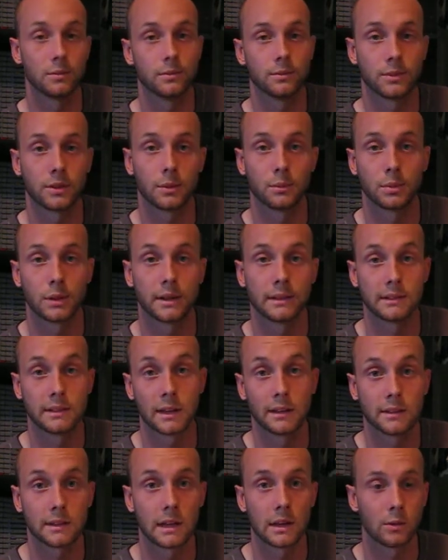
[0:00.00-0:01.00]
someplace
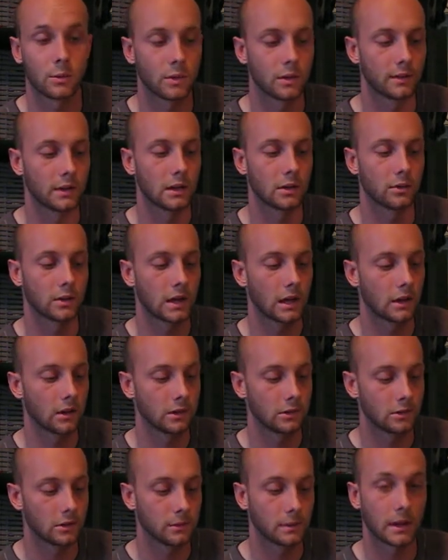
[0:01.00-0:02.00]
does get one, they don't carry
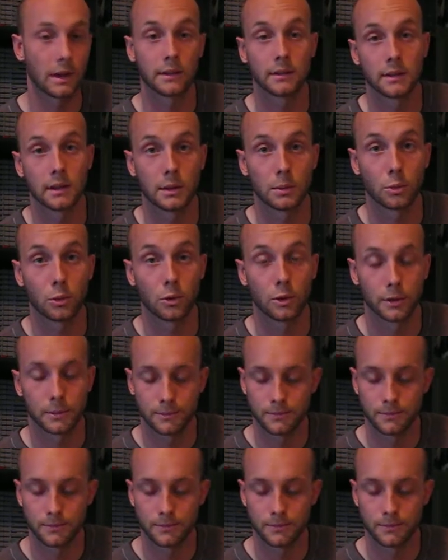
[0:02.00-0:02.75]
Dreamcast anymore.